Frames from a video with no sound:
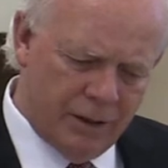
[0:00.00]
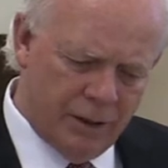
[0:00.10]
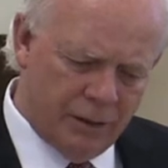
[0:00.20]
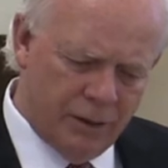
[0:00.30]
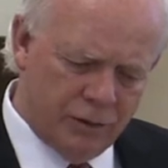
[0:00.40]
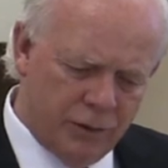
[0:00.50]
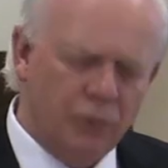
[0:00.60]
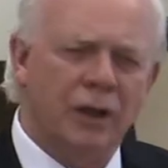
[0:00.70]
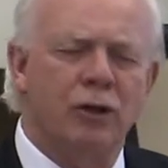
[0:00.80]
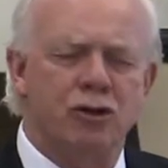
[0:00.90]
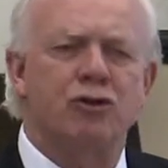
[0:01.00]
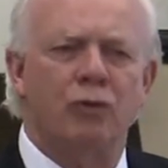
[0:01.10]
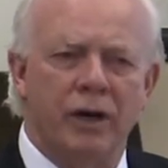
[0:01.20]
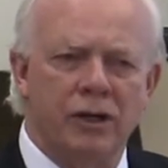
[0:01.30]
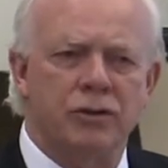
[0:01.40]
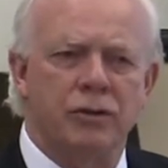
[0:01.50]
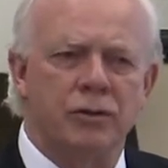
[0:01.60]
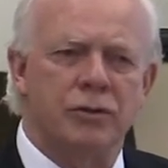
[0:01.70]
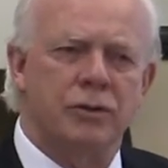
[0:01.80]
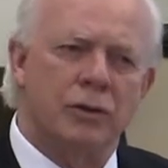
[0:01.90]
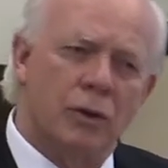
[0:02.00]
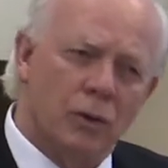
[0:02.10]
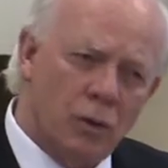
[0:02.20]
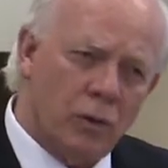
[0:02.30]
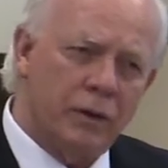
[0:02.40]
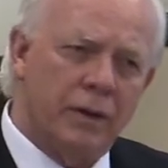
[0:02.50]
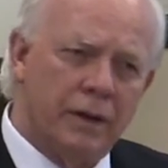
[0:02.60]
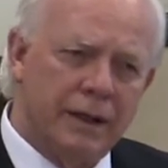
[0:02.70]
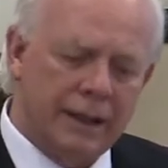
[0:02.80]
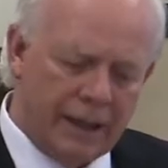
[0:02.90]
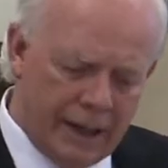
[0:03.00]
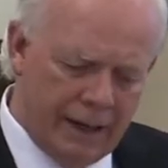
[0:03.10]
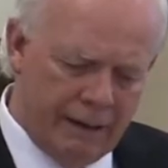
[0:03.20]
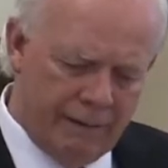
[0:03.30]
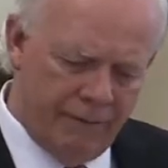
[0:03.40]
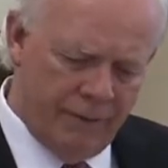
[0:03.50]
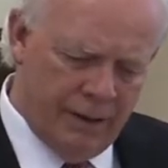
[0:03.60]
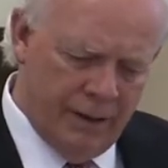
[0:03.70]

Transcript: the, the two illustrations the Lord then gave